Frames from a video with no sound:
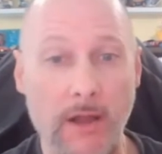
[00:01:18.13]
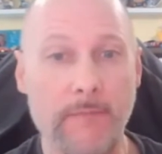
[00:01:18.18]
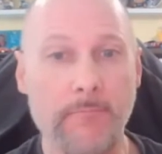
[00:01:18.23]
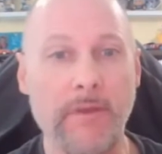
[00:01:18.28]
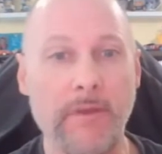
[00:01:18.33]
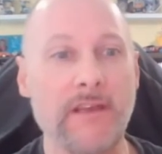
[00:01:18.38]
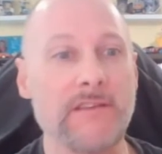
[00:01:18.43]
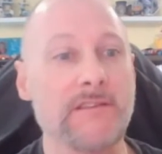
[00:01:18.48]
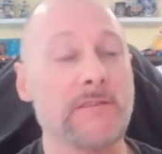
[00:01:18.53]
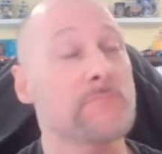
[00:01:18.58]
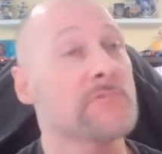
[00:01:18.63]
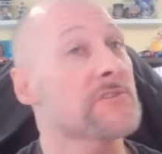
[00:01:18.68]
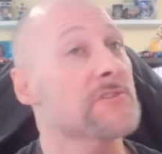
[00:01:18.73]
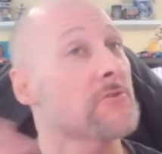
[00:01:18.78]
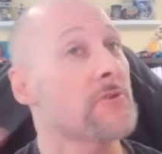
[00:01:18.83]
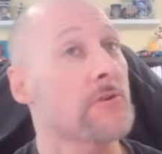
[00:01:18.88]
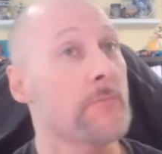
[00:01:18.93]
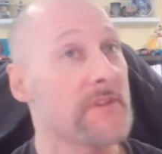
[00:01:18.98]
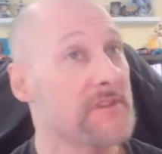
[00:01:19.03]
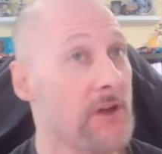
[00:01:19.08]
because I'm just
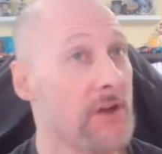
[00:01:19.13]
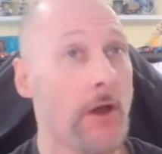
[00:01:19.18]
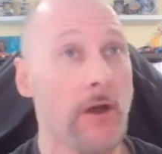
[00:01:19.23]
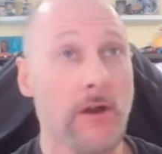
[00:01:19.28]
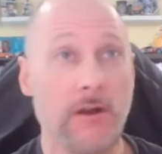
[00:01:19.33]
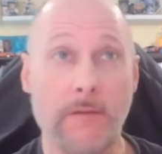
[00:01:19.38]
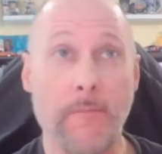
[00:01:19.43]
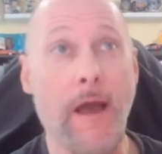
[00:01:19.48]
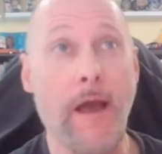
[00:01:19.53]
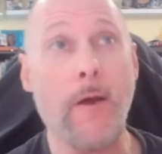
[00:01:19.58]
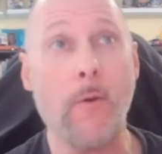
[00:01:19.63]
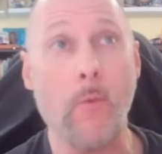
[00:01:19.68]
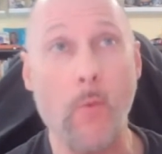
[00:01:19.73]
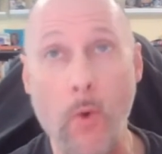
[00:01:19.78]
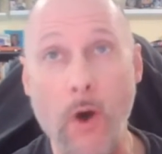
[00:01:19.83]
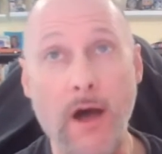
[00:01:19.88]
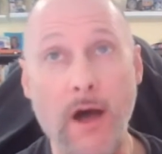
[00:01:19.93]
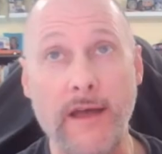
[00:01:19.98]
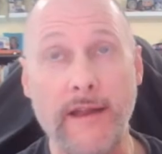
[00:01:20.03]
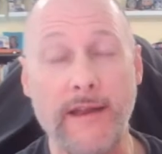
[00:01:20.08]
going to be talking about
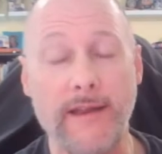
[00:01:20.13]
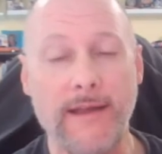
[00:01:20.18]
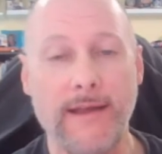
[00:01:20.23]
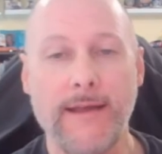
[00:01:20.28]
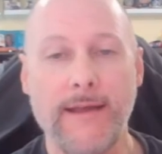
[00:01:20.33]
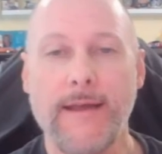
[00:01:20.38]
one.